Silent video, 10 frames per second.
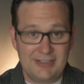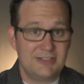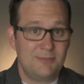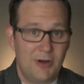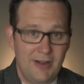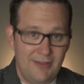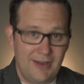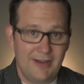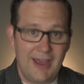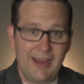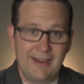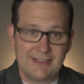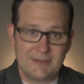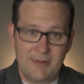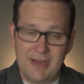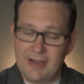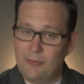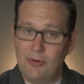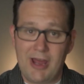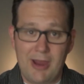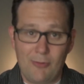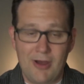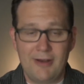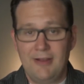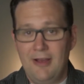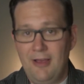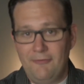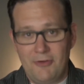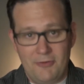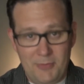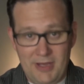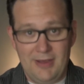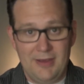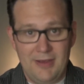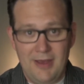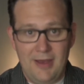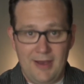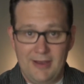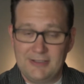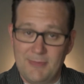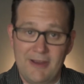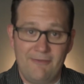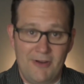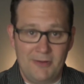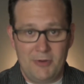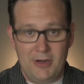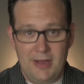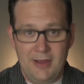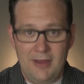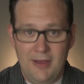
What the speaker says: It's just money that I get to spend on what I want for me. It's my fun money.